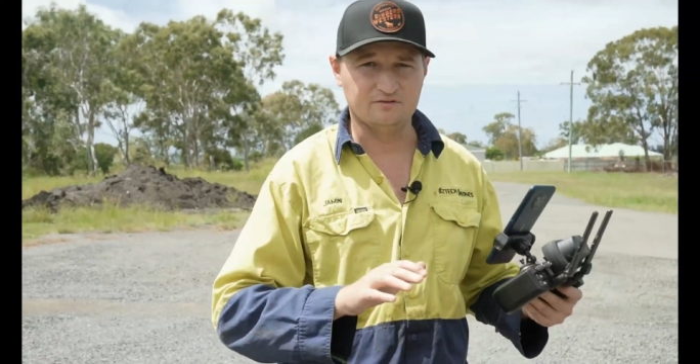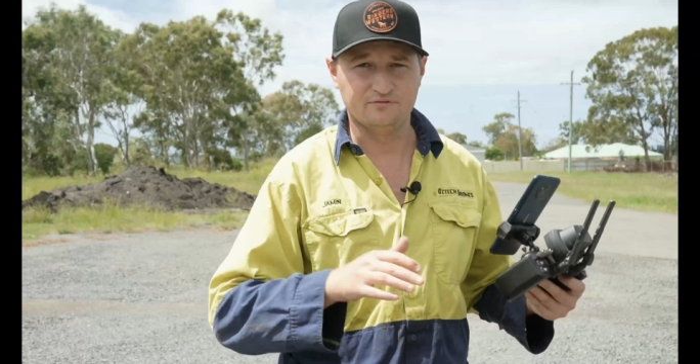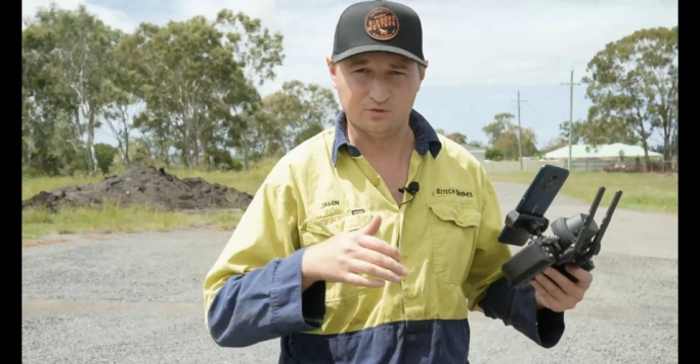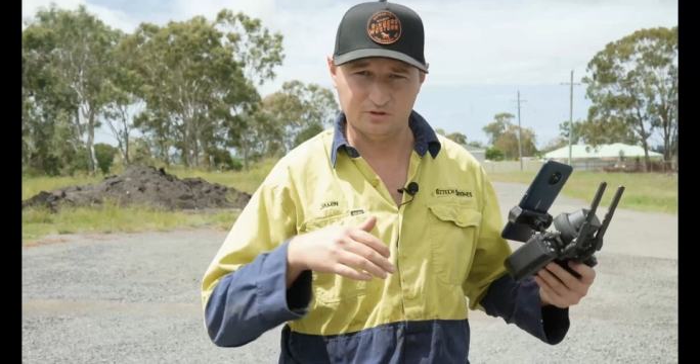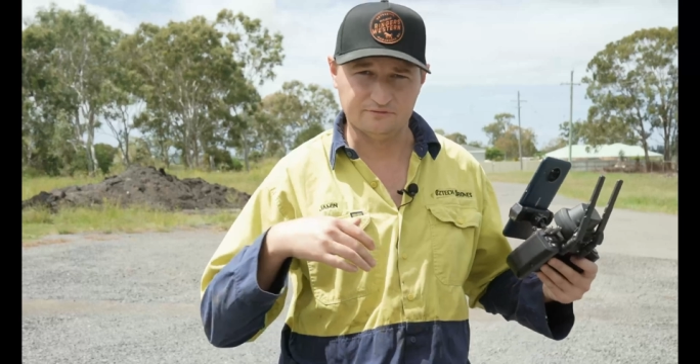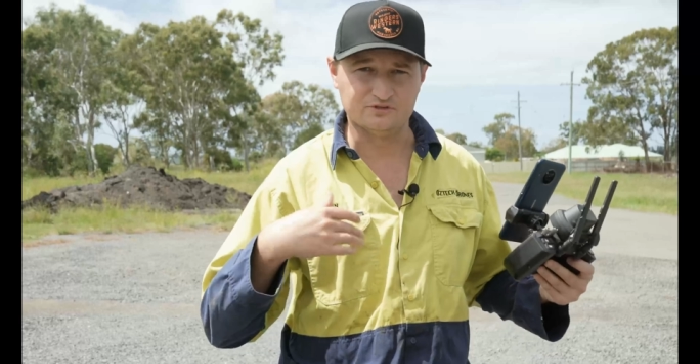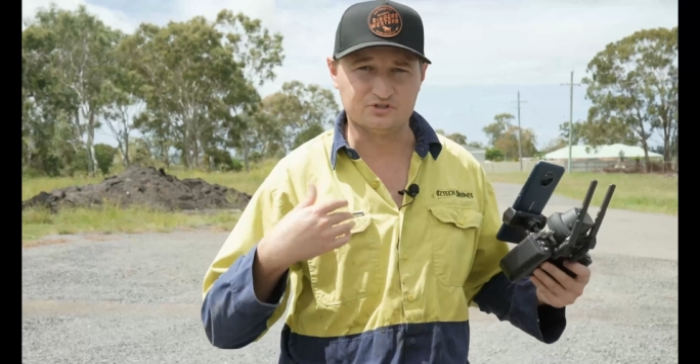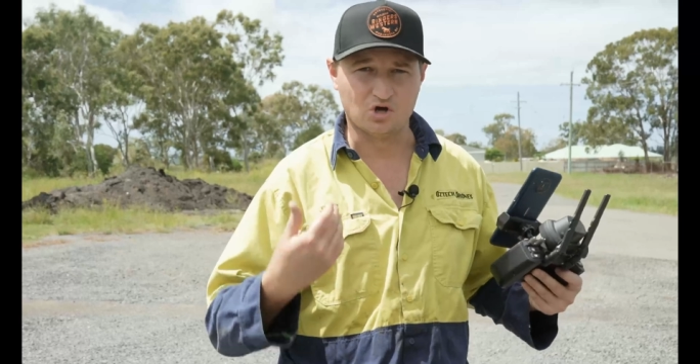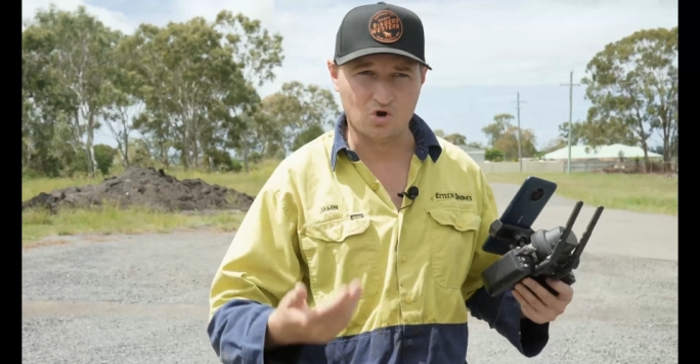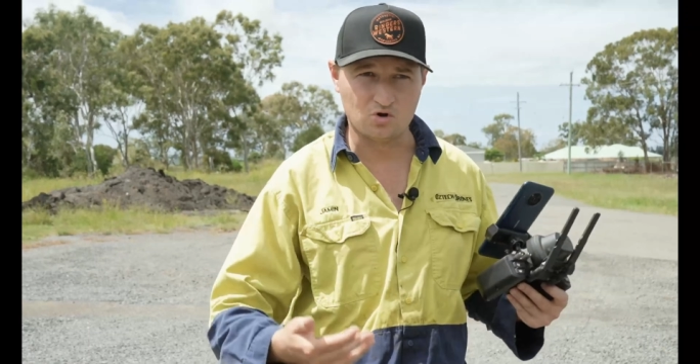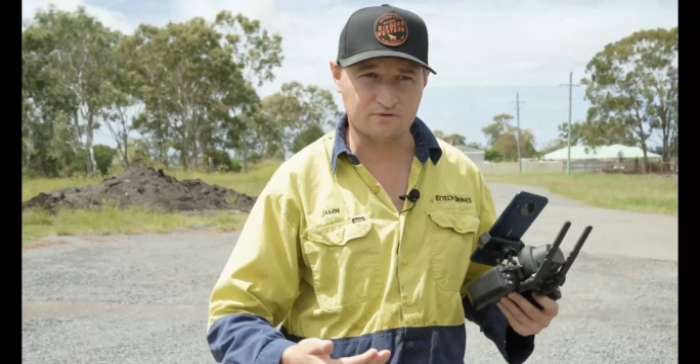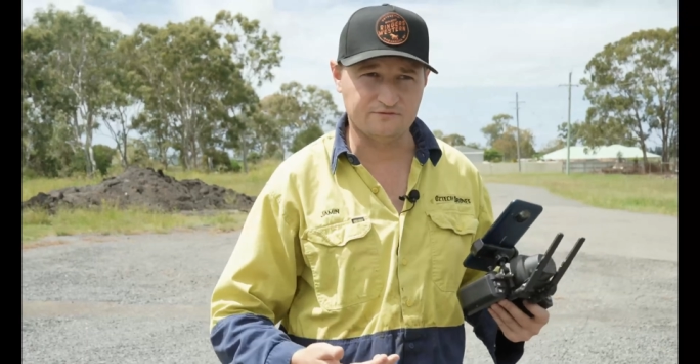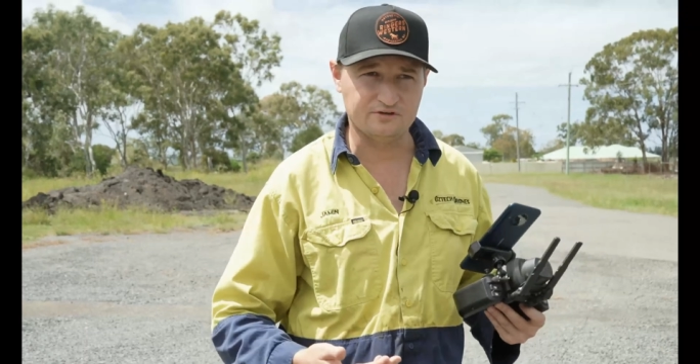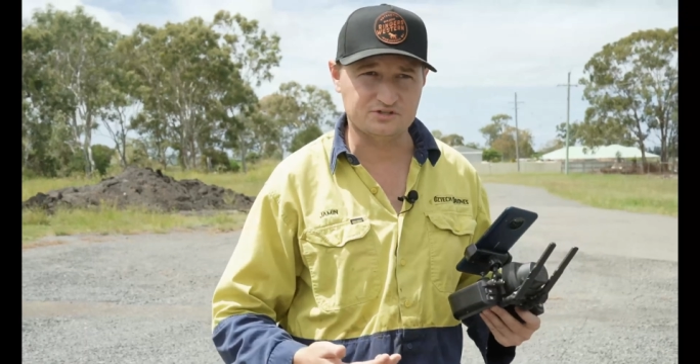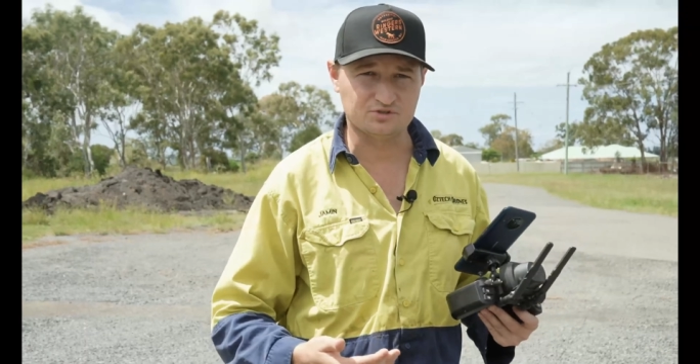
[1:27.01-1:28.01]
for your
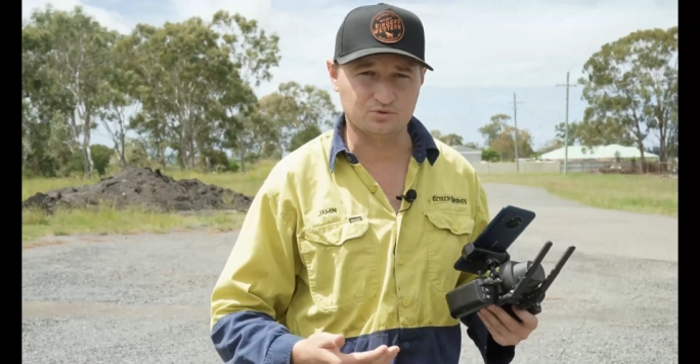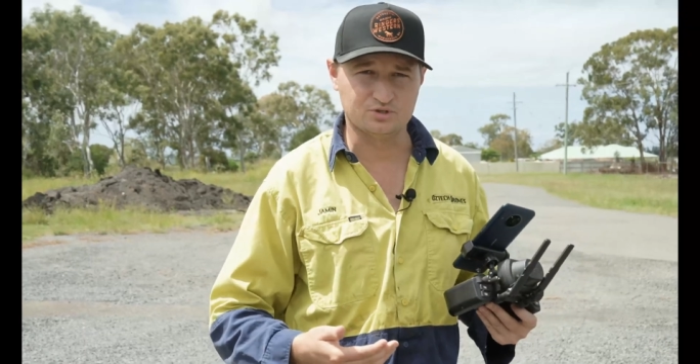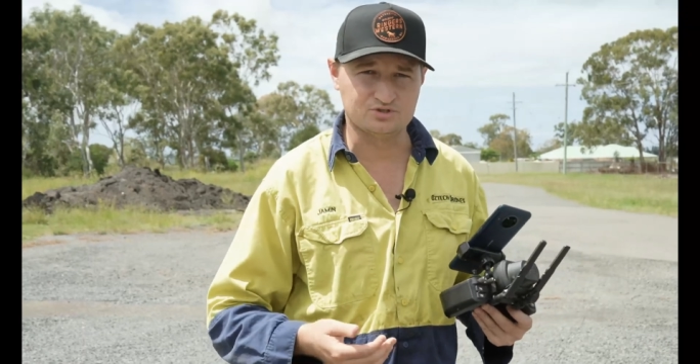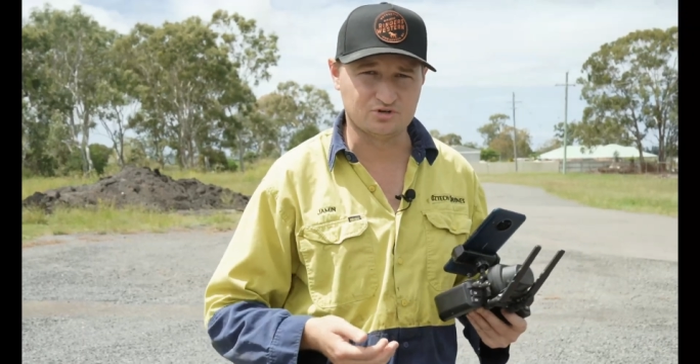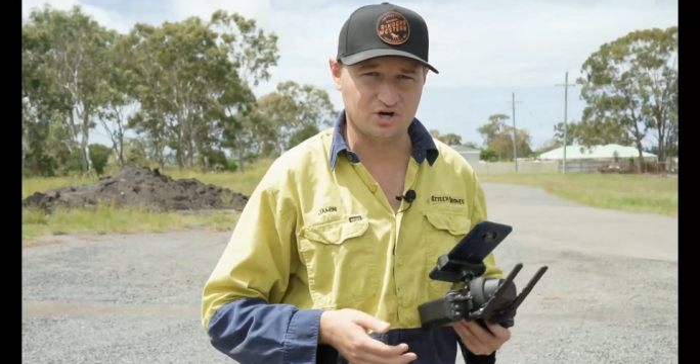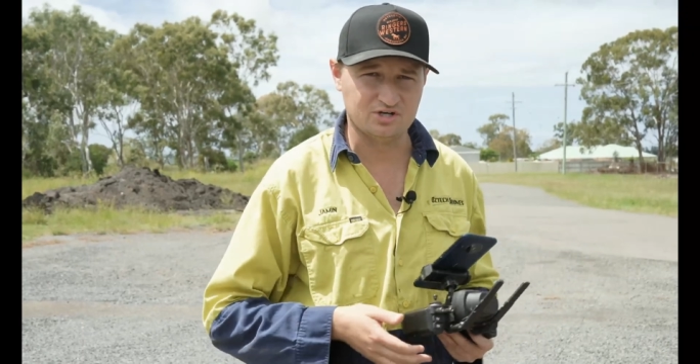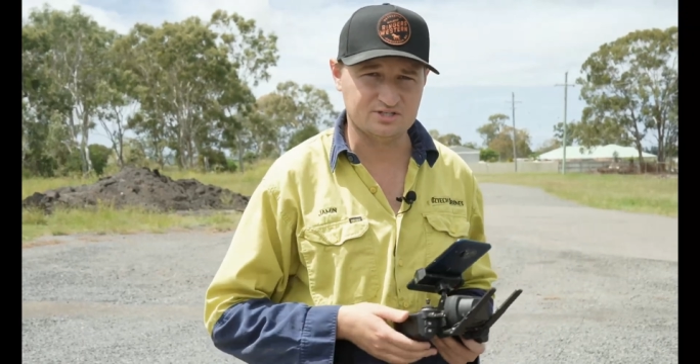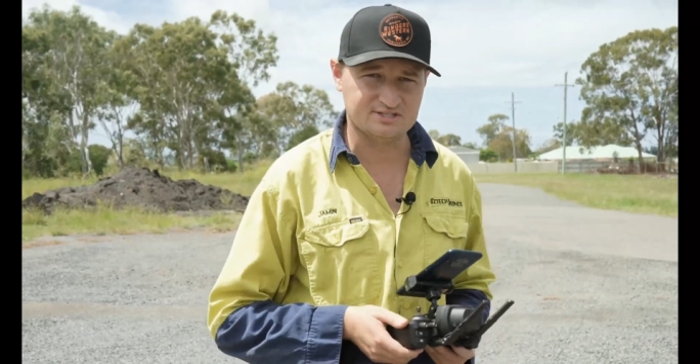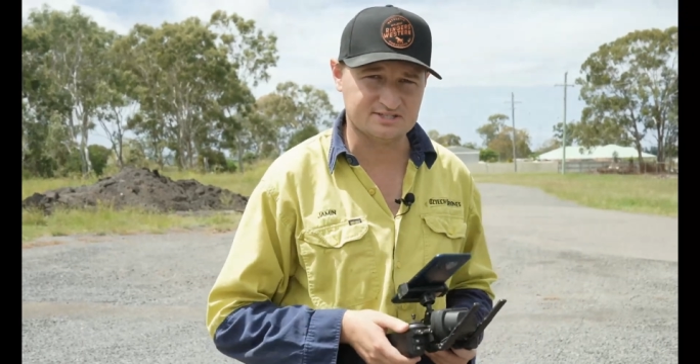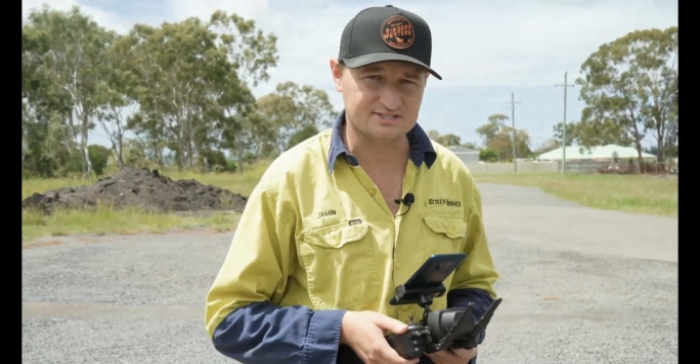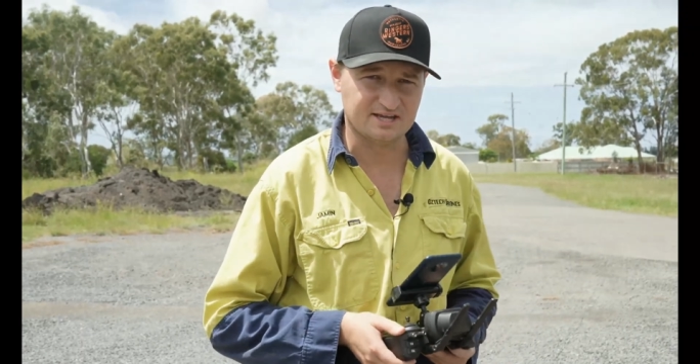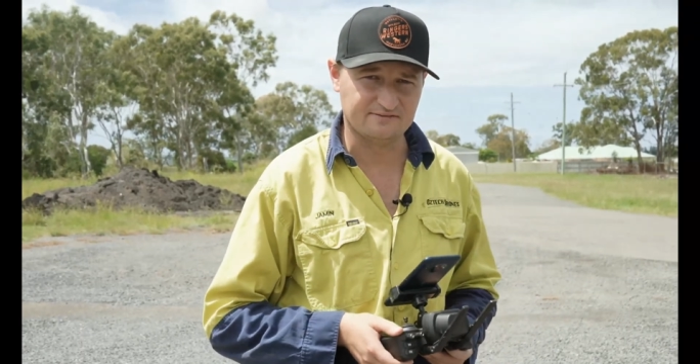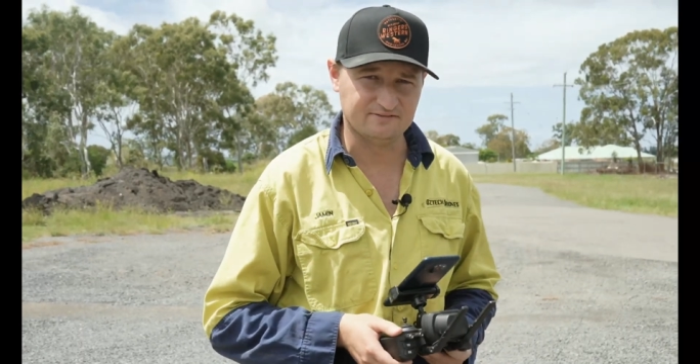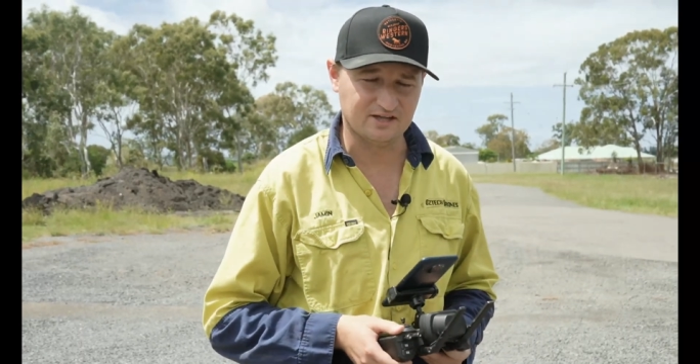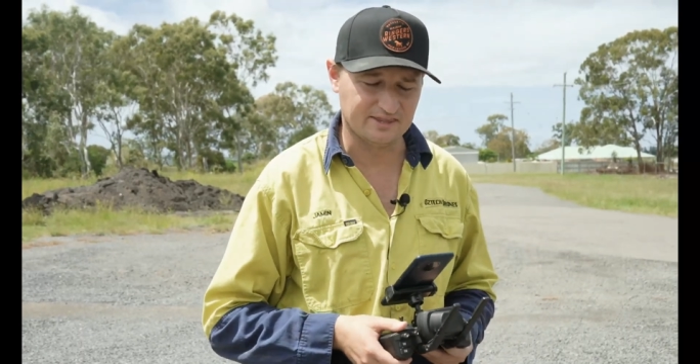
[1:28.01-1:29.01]
photography sort of drones and
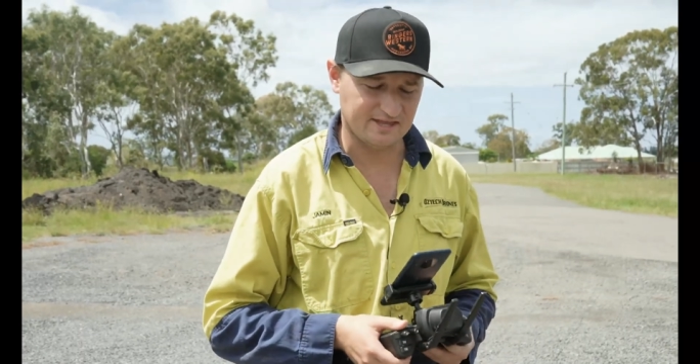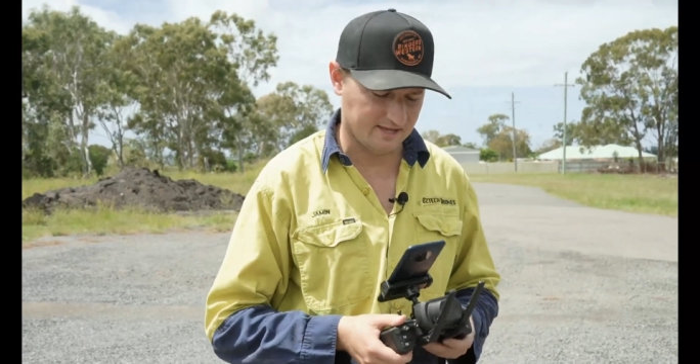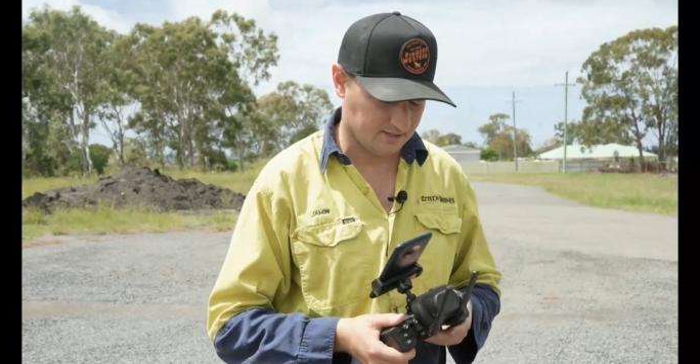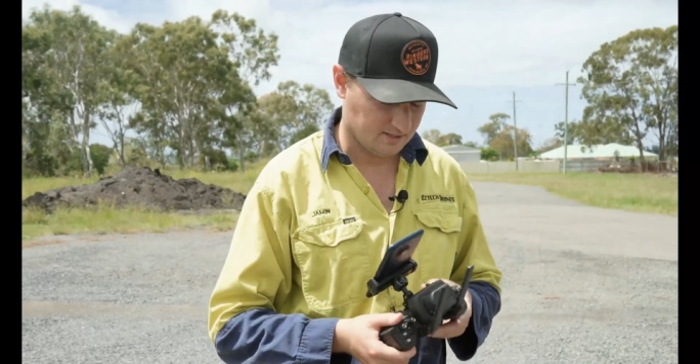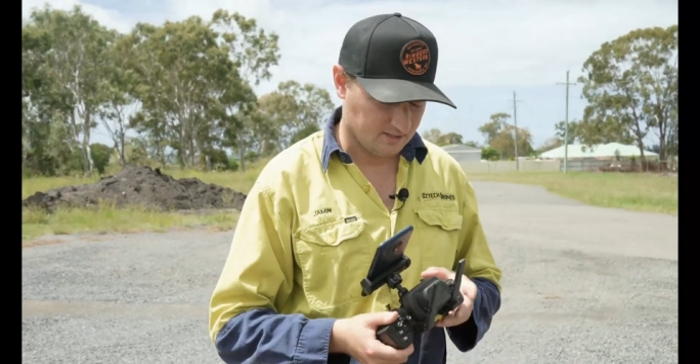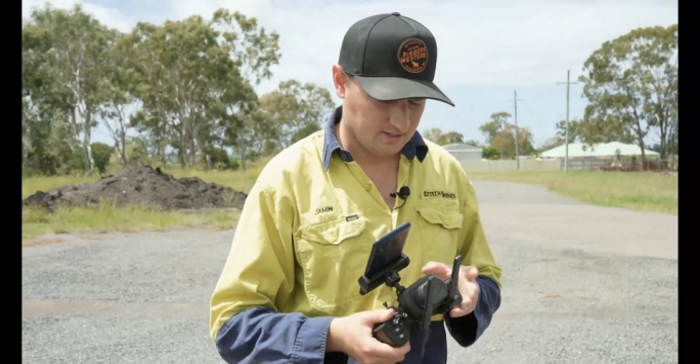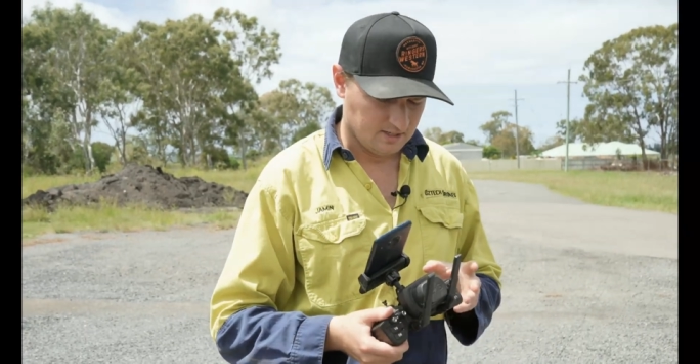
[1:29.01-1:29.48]
stuff like that.